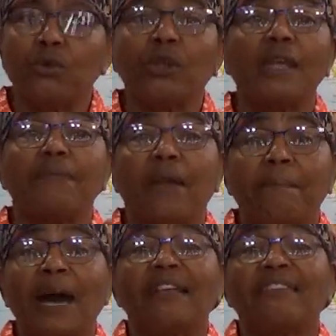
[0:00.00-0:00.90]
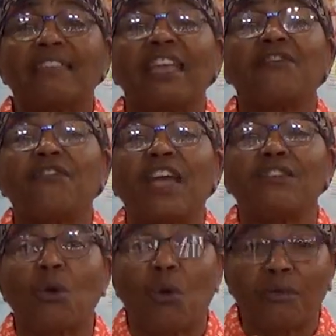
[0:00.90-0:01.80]
who keep their mind
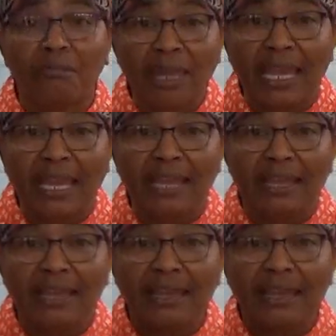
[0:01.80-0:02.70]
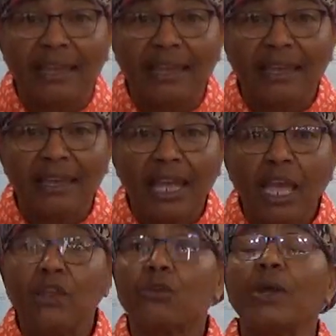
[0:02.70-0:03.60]
steadfast on me.
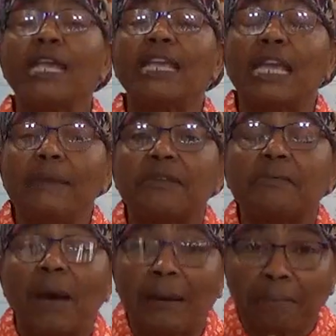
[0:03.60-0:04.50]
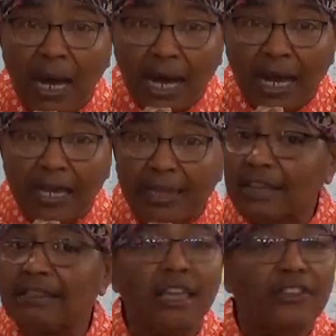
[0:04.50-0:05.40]
So he keeps my mind.
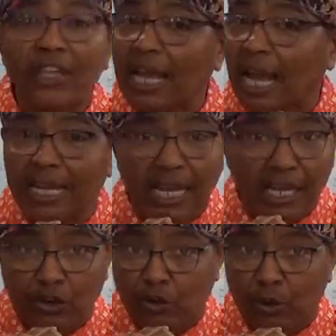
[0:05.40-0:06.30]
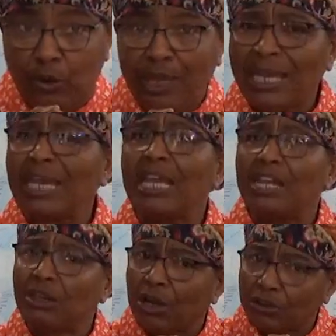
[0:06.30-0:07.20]
There's nothing I can't do
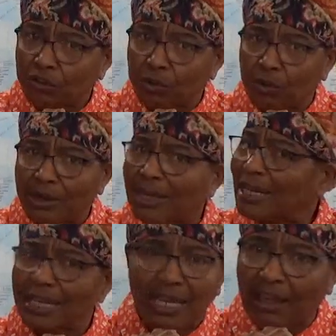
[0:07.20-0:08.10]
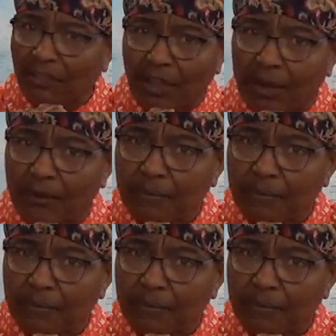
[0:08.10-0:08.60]
in Yahshua. Nothing.